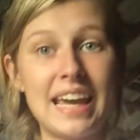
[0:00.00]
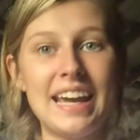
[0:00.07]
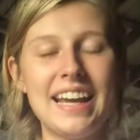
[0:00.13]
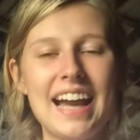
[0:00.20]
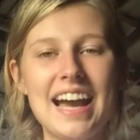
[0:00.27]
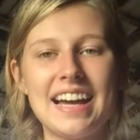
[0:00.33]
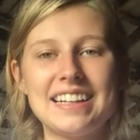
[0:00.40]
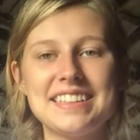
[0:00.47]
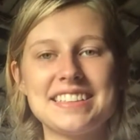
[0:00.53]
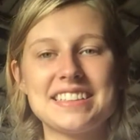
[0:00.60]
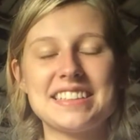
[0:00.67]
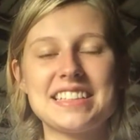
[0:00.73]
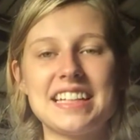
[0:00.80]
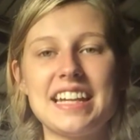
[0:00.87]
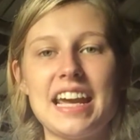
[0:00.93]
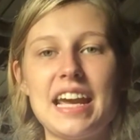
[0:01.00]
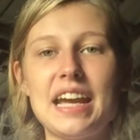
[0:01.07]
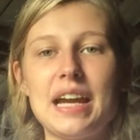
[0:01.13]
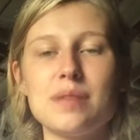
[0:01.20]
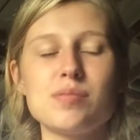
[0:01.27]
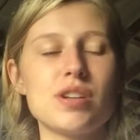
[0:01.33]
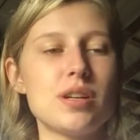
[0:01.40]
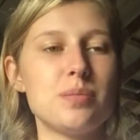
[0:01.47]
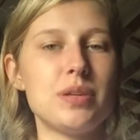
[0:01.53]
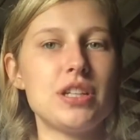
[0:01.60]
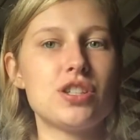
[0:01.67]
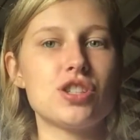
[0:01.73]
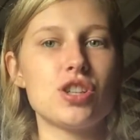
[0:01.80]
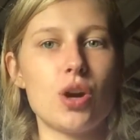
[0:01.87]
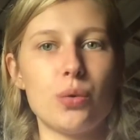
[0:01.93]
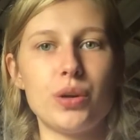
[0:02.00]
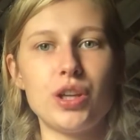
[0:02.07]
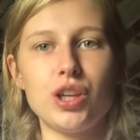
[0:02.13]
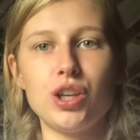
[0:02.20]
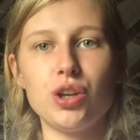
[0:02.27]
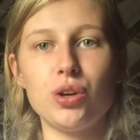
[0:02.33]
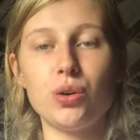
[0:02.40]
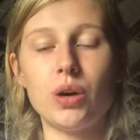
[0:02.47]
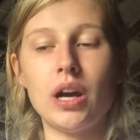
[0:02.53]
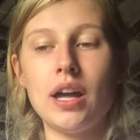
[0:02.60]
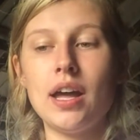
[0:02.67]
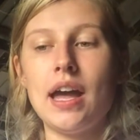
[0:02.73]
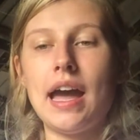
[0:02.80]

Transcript: Hey guys, today I'm going to be showing you